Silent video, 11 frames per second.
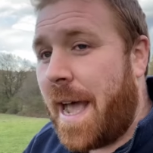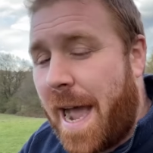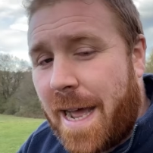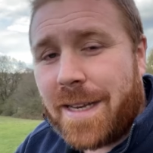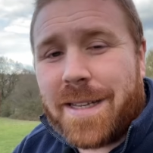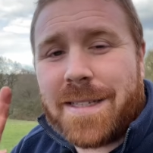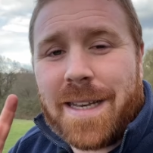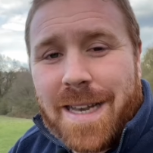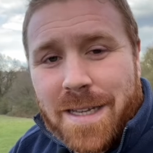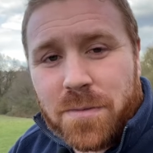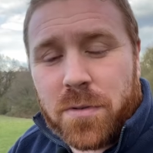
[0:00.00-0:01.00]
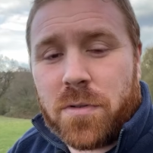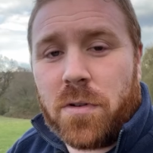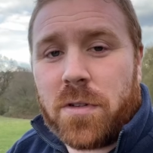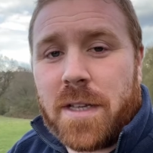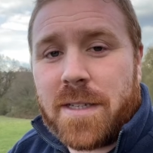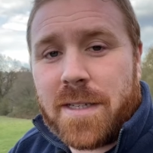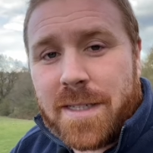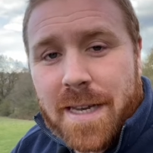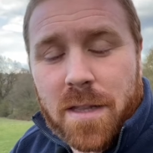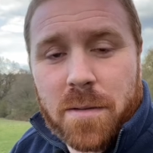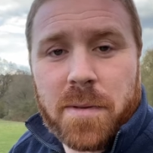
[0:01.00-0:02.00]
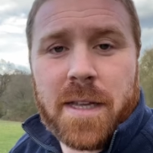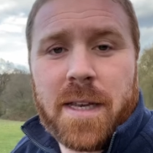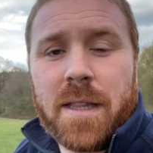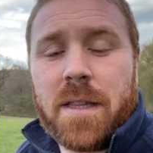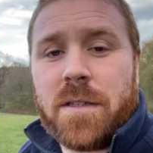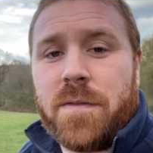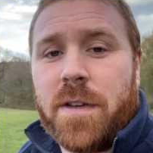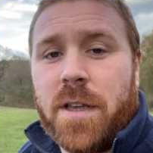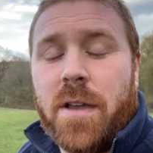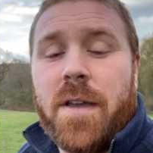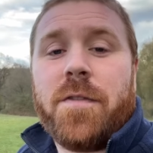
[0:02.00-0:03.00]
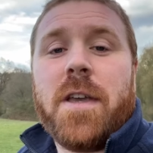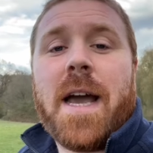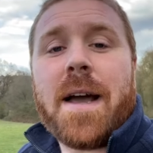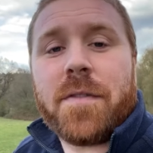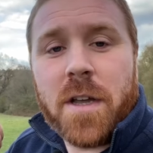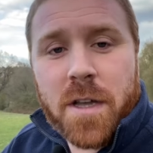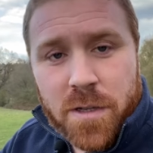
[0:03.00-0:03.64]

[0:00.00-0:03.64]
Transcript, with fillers: And as a last resort, as I said at the beginning of this video, if you have